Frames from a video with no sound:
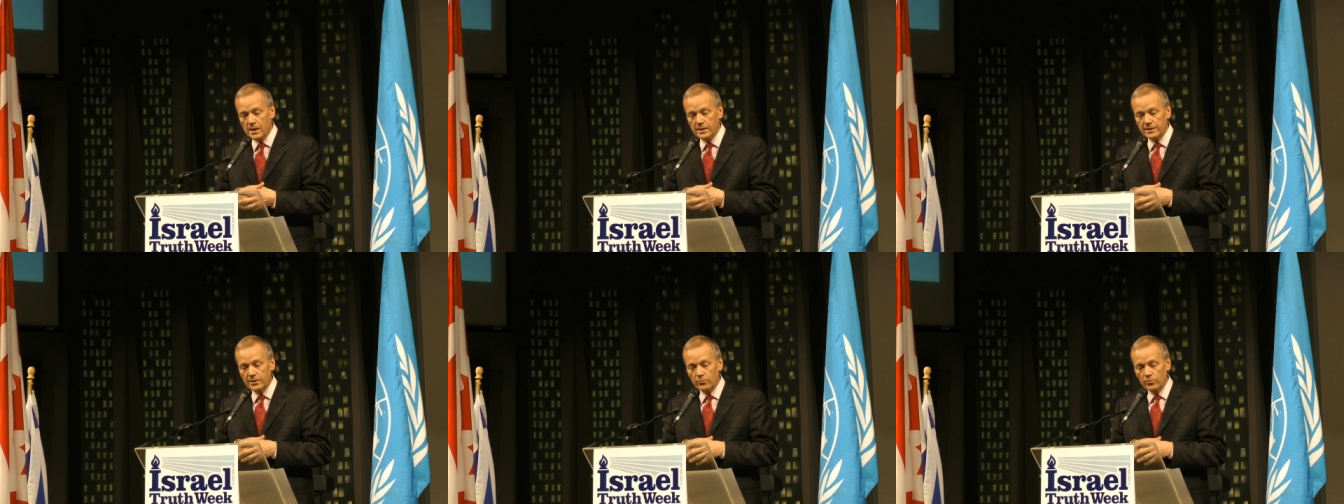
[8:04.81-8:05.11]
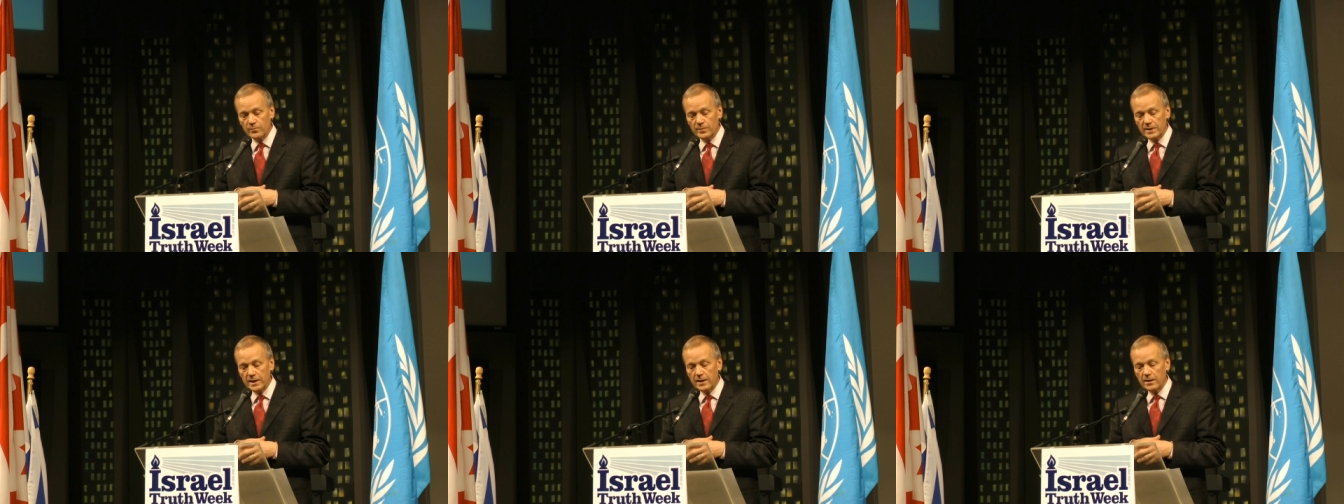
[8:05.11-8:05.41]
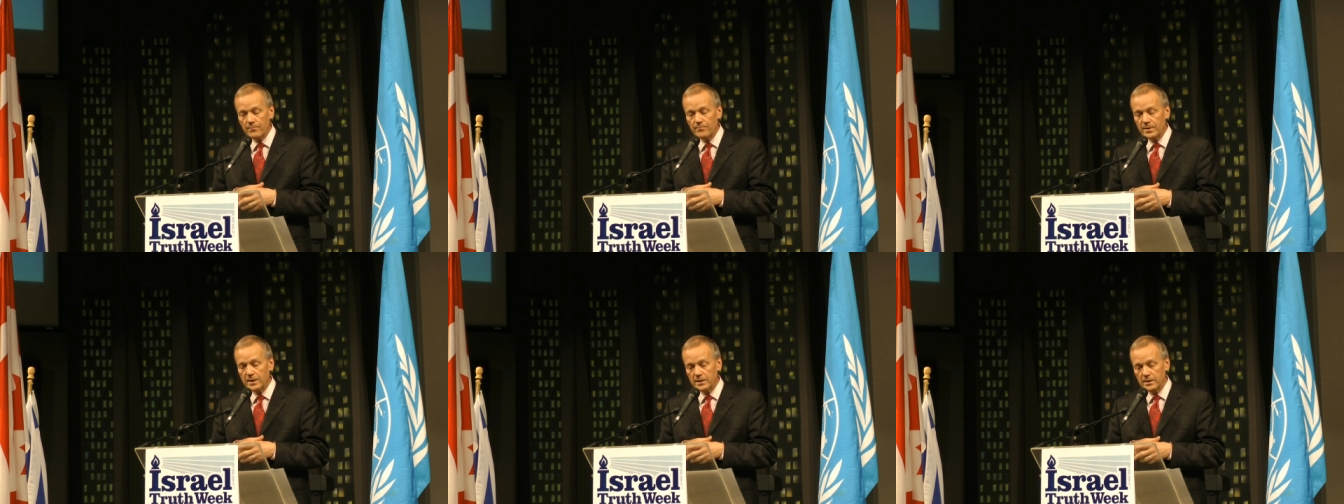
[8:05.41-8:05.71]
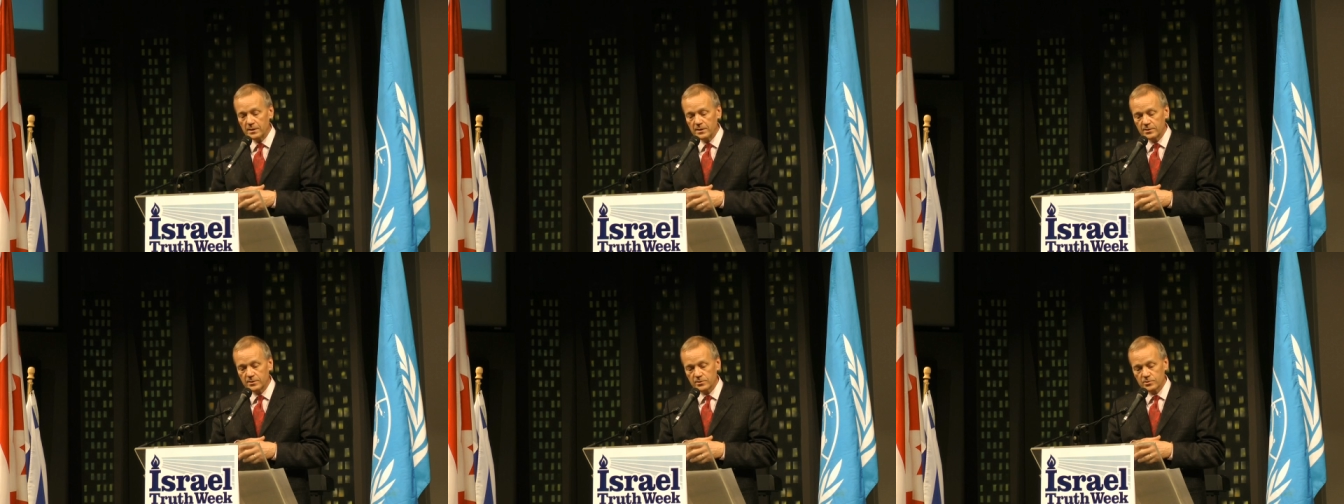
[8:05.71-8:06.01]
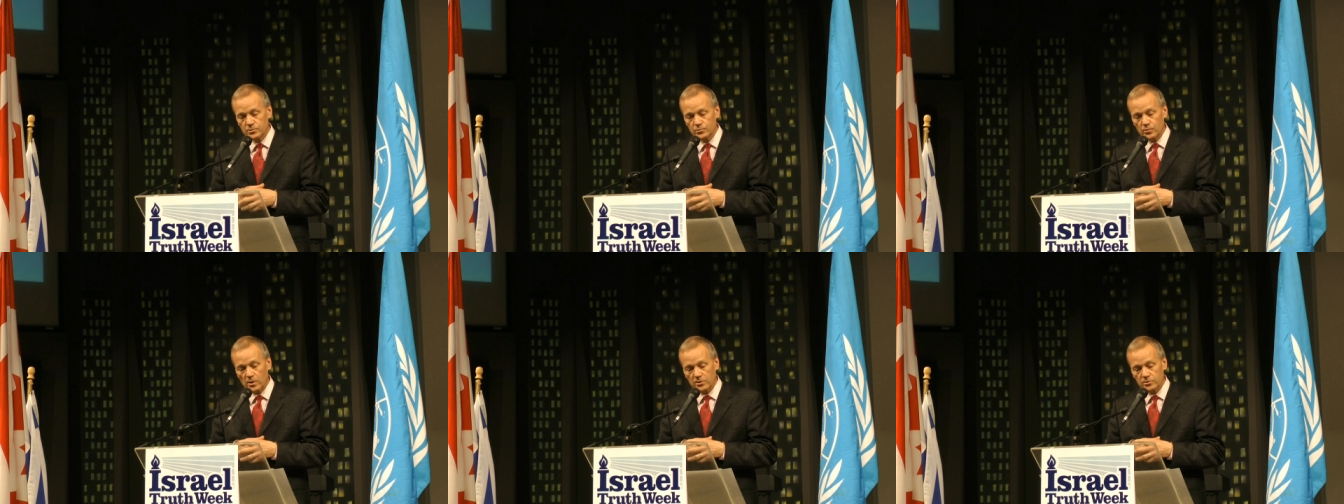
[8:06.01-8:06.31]
there would be an immediate
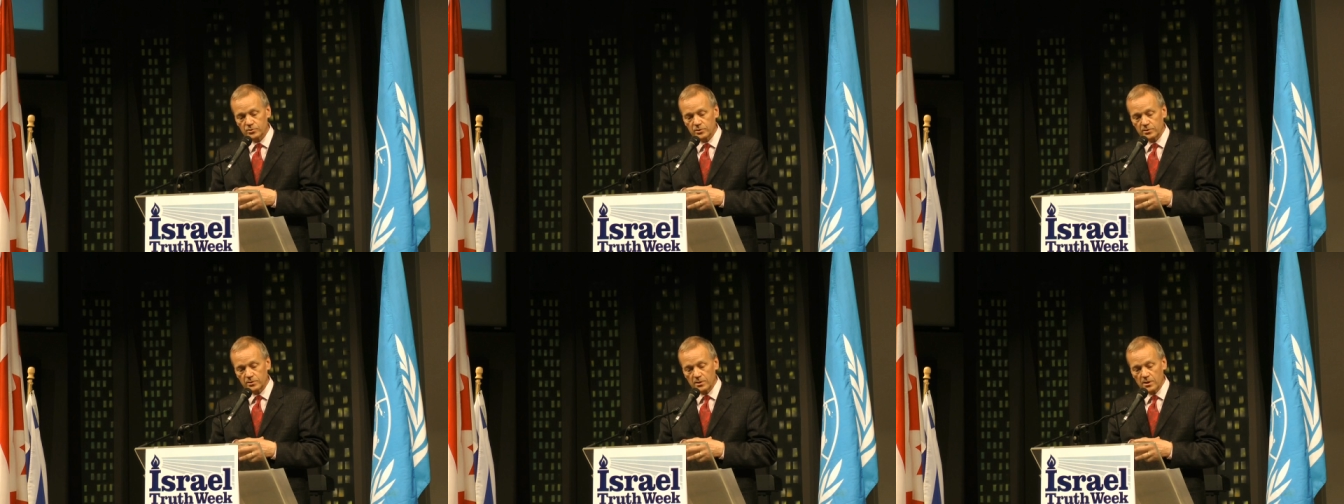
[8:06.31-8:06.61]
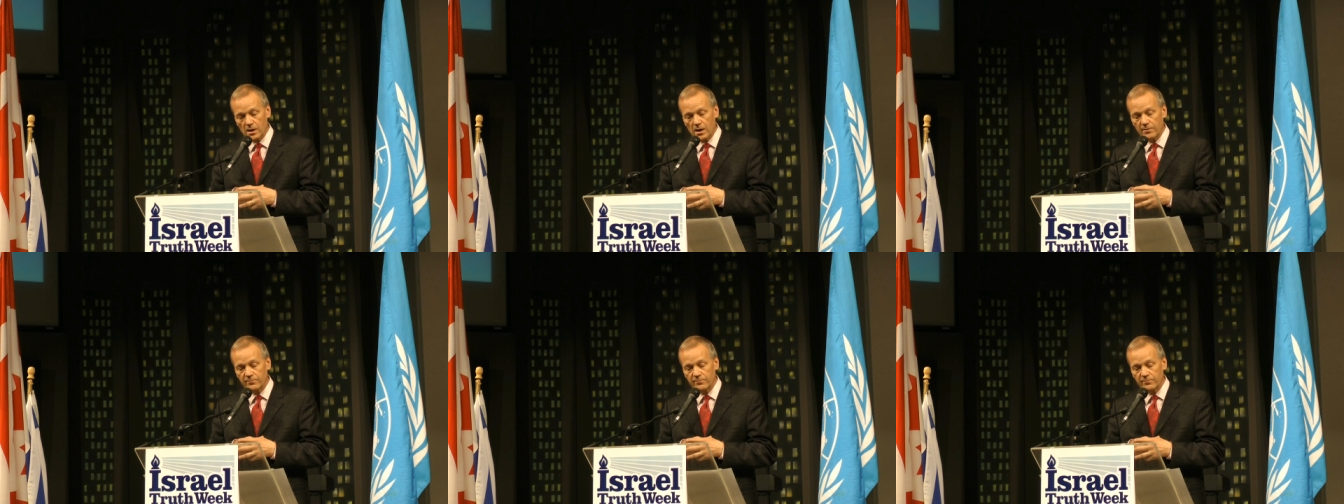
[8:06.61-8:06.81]
destruction